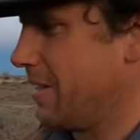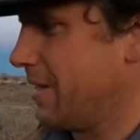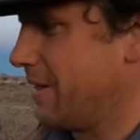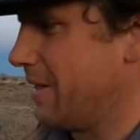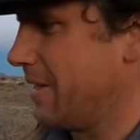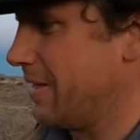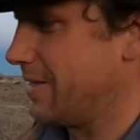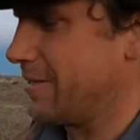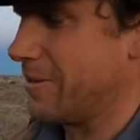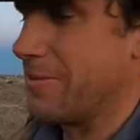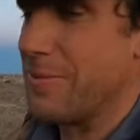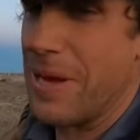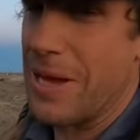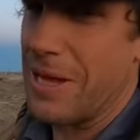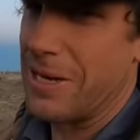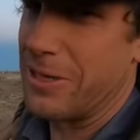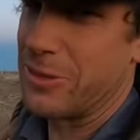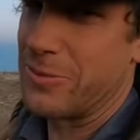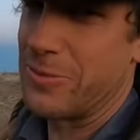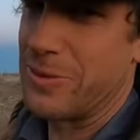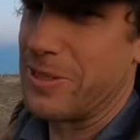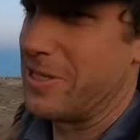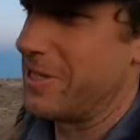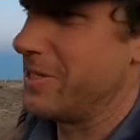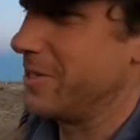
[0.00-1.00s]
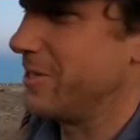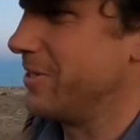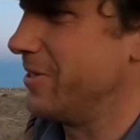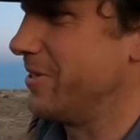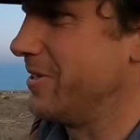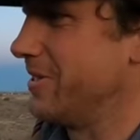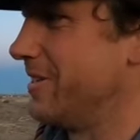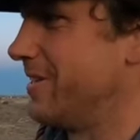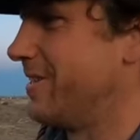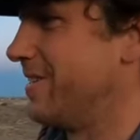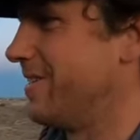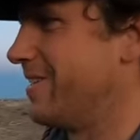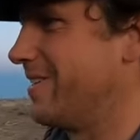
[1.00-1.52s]
That's a management issue.
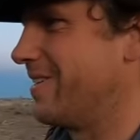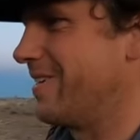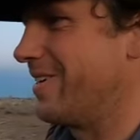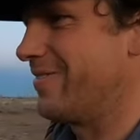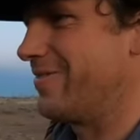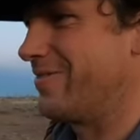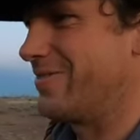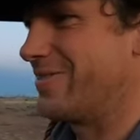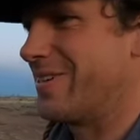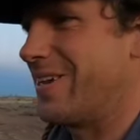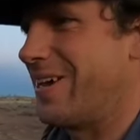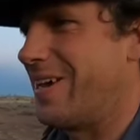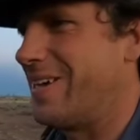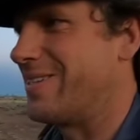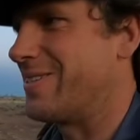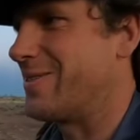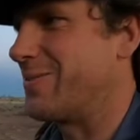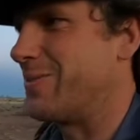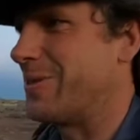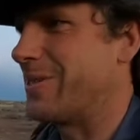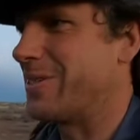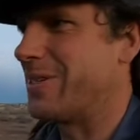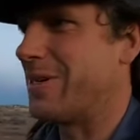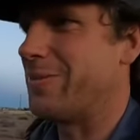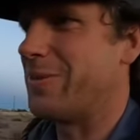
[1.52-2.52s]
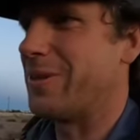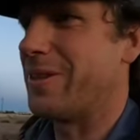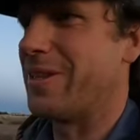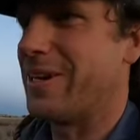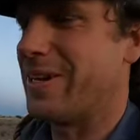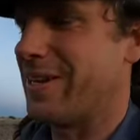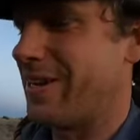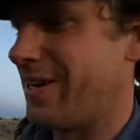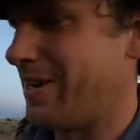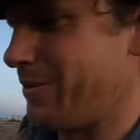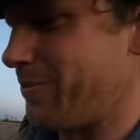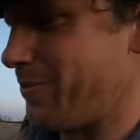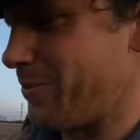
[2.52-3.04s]
I've had someone tell me
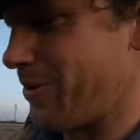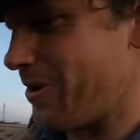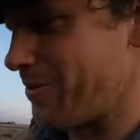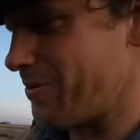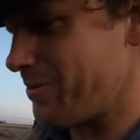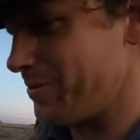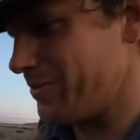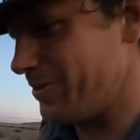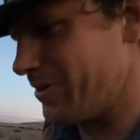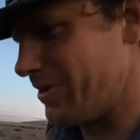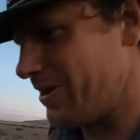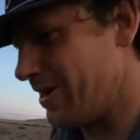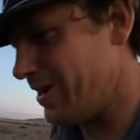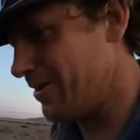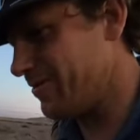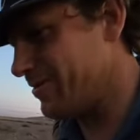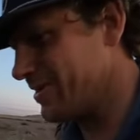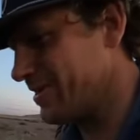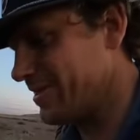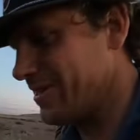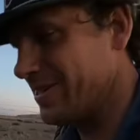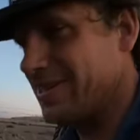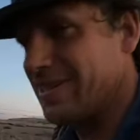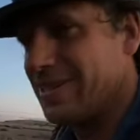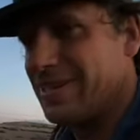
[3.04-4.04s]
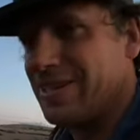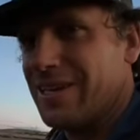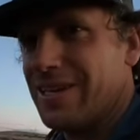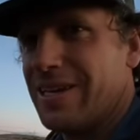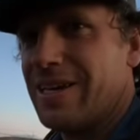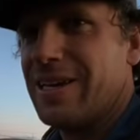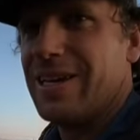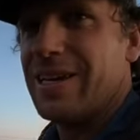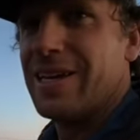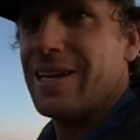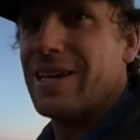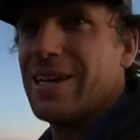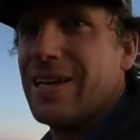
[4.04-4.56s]
that any problem you have is a
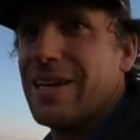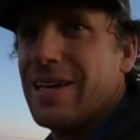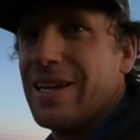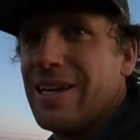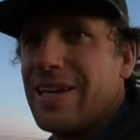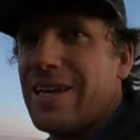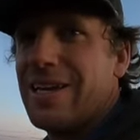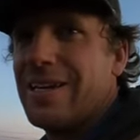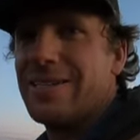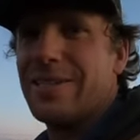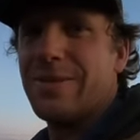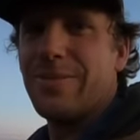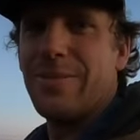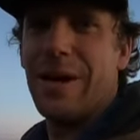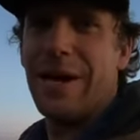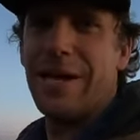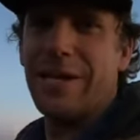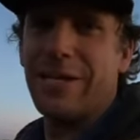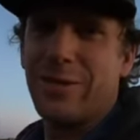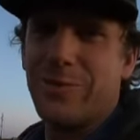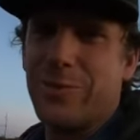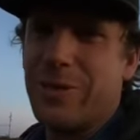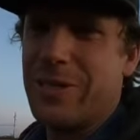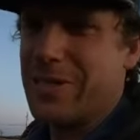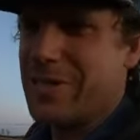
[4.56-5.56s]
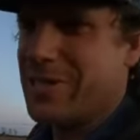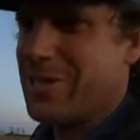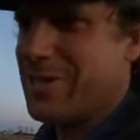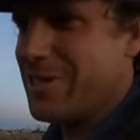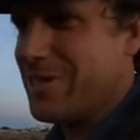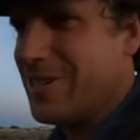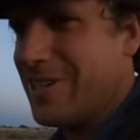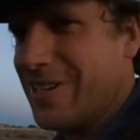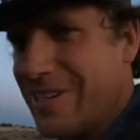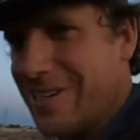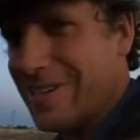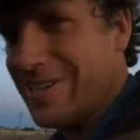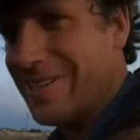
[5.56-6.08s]
management issue.
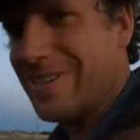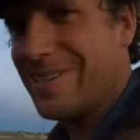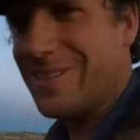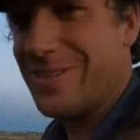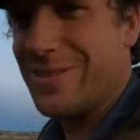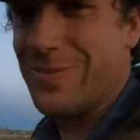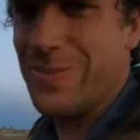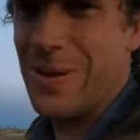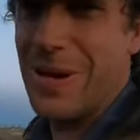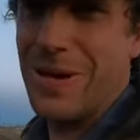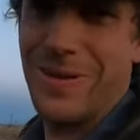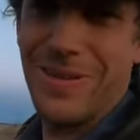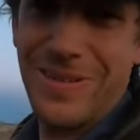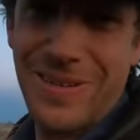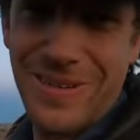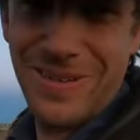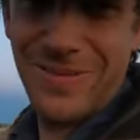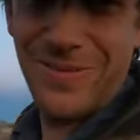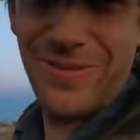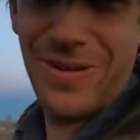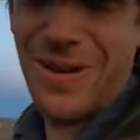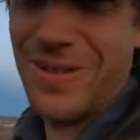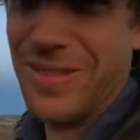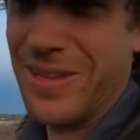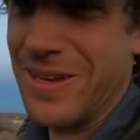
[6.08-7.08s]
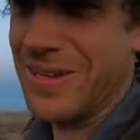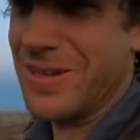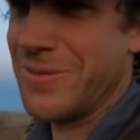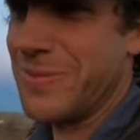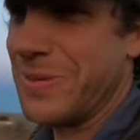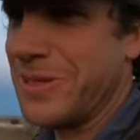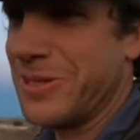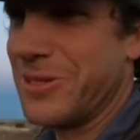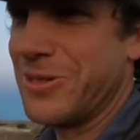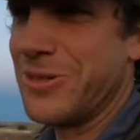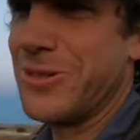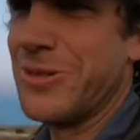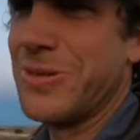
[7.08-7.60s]
Found that to
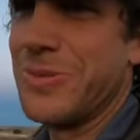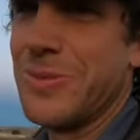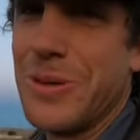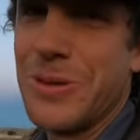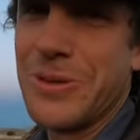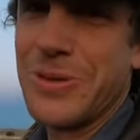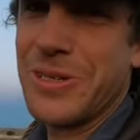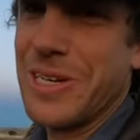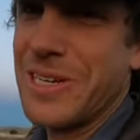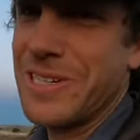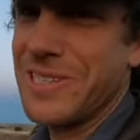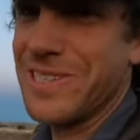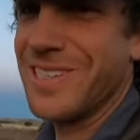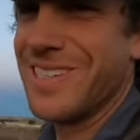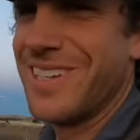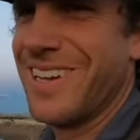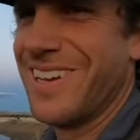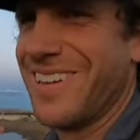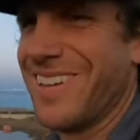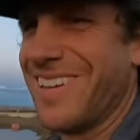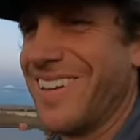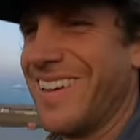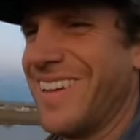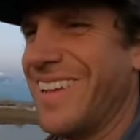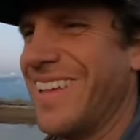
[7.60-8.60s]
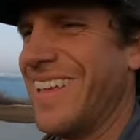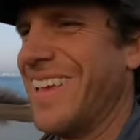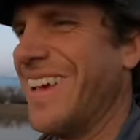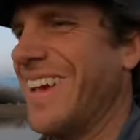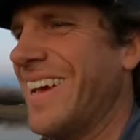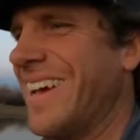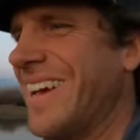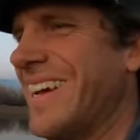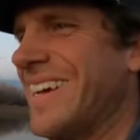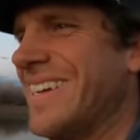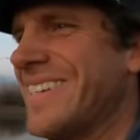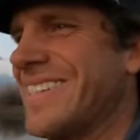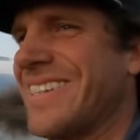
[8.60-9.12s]
be true in most cases.
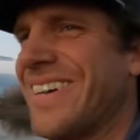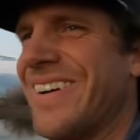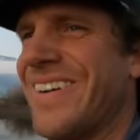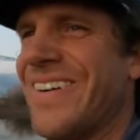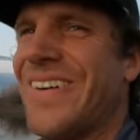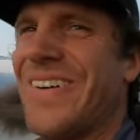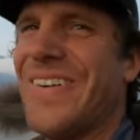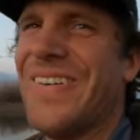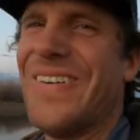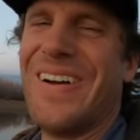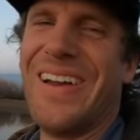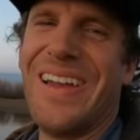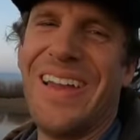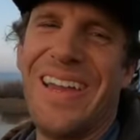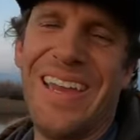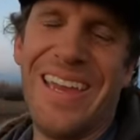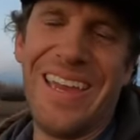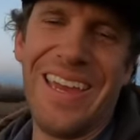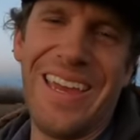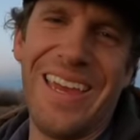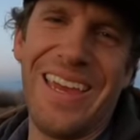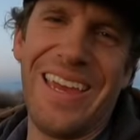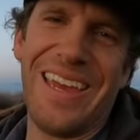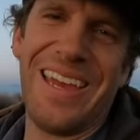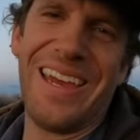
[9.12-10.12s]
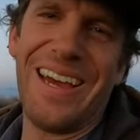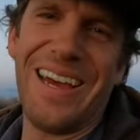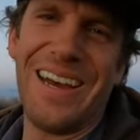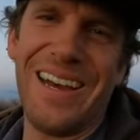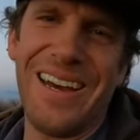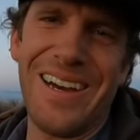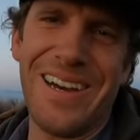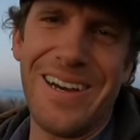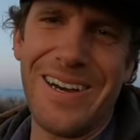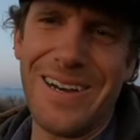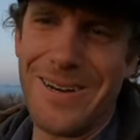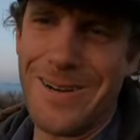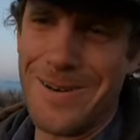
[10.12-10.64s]
So
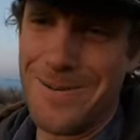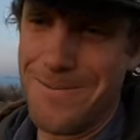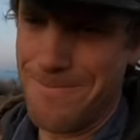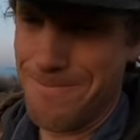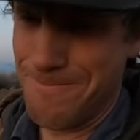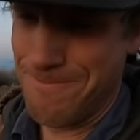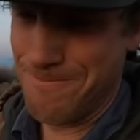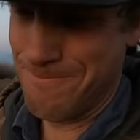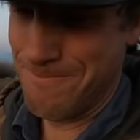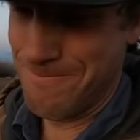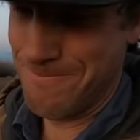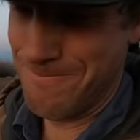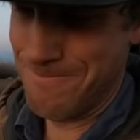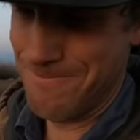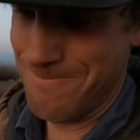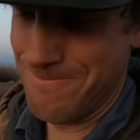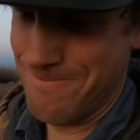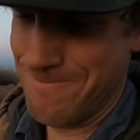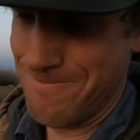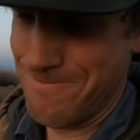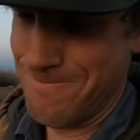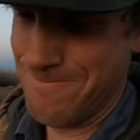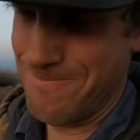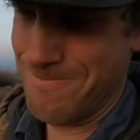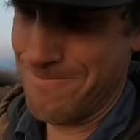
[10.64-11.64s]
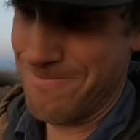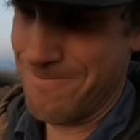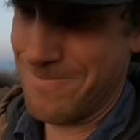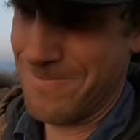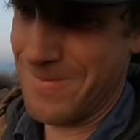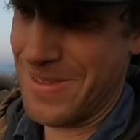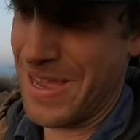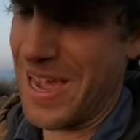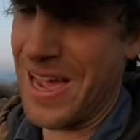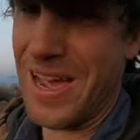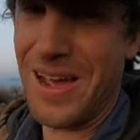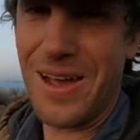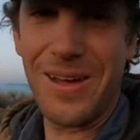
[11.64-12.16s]

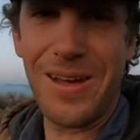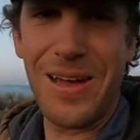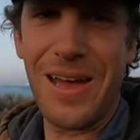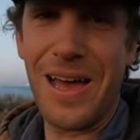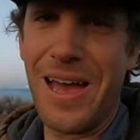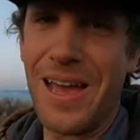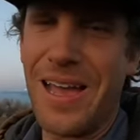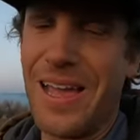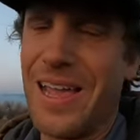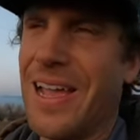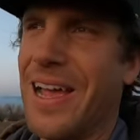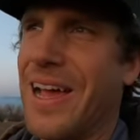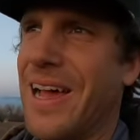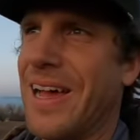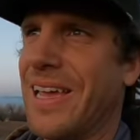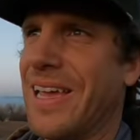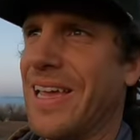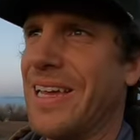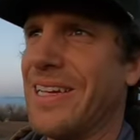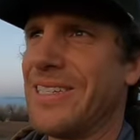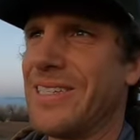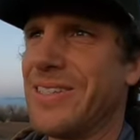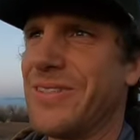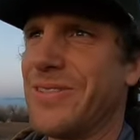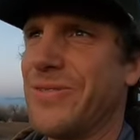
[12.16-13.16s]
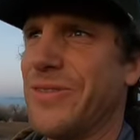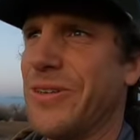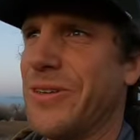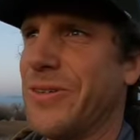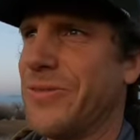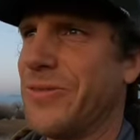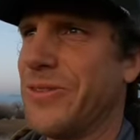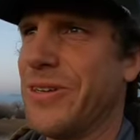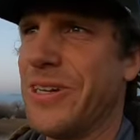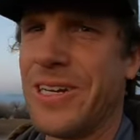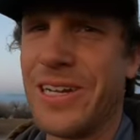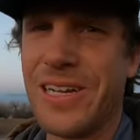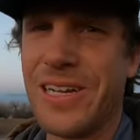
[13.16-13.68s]
Yeah, I guess feel free